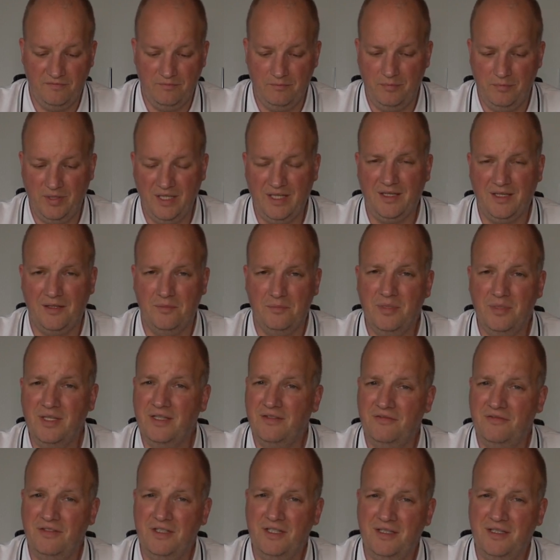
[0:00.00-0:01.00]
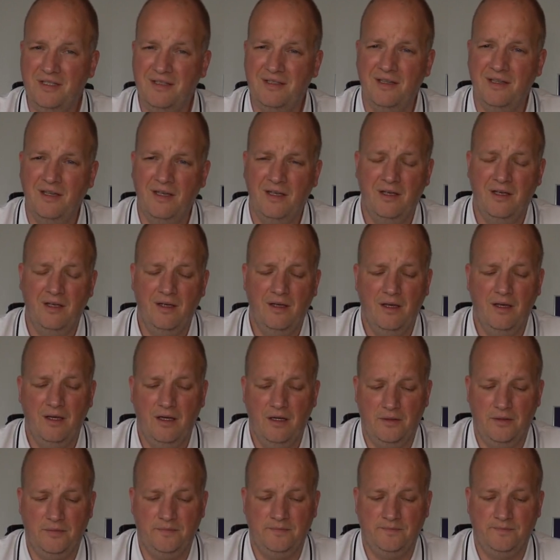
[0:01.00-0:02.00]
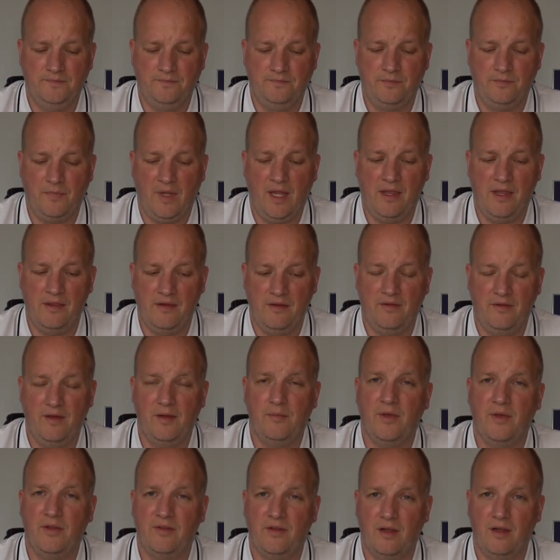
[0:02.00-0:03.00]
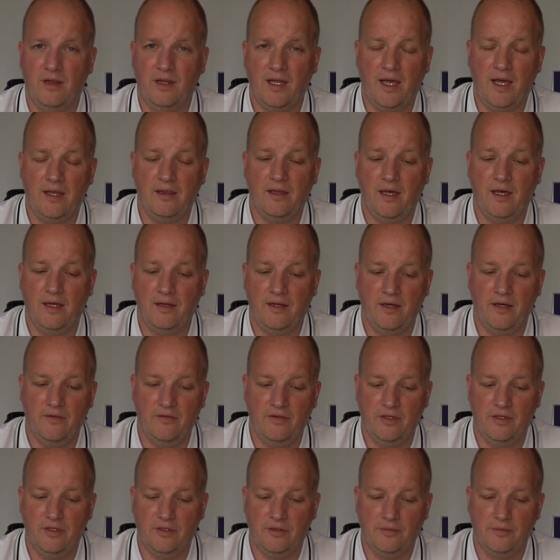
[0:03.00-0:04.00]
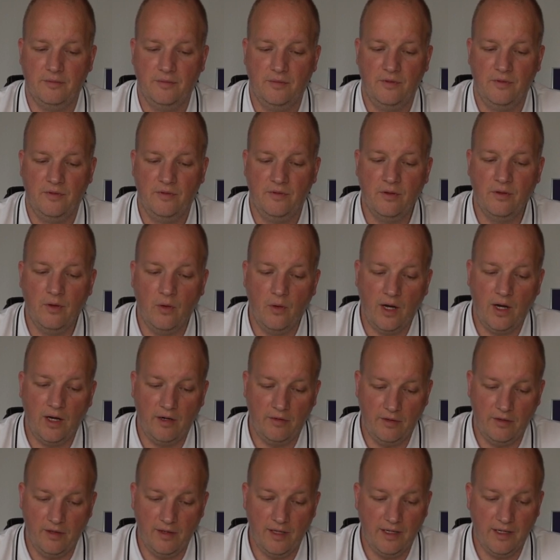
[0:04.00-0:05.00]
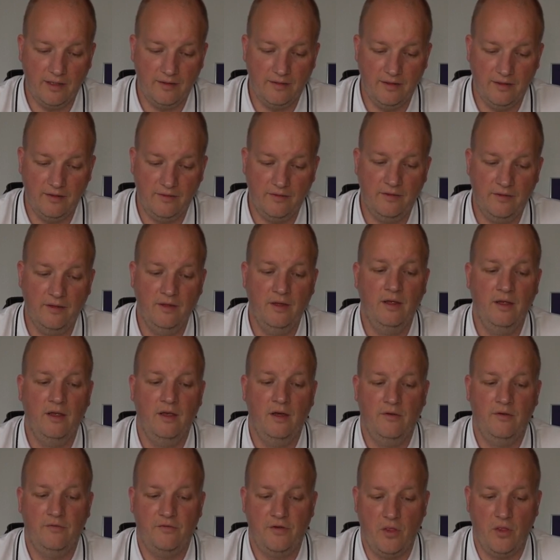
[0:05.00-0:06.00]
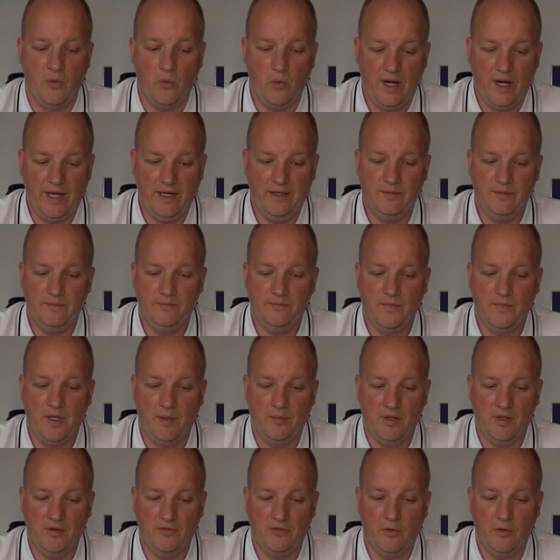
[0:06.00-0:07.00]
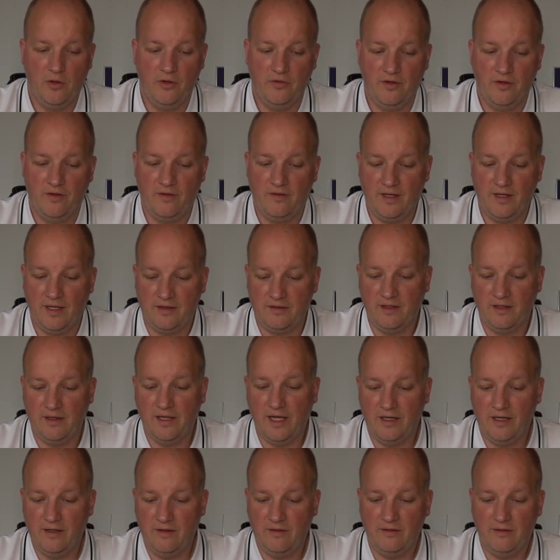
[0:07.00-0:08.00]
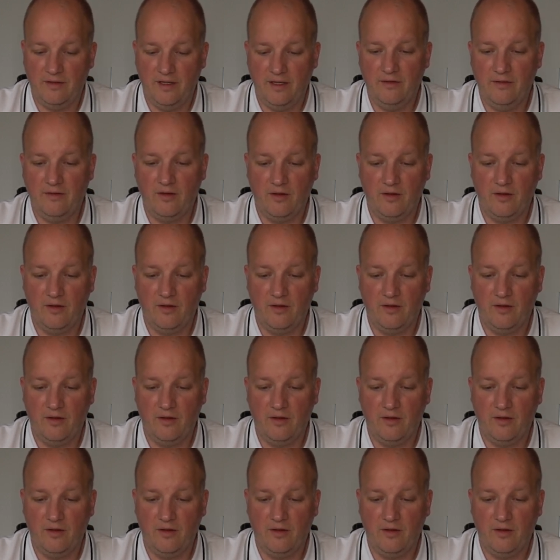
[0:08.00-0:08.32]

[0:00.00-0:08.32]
big and beefy, and the Sigma is a lot heavier. So I already like this for the weight. I mean, of course, it's not the lightest lens.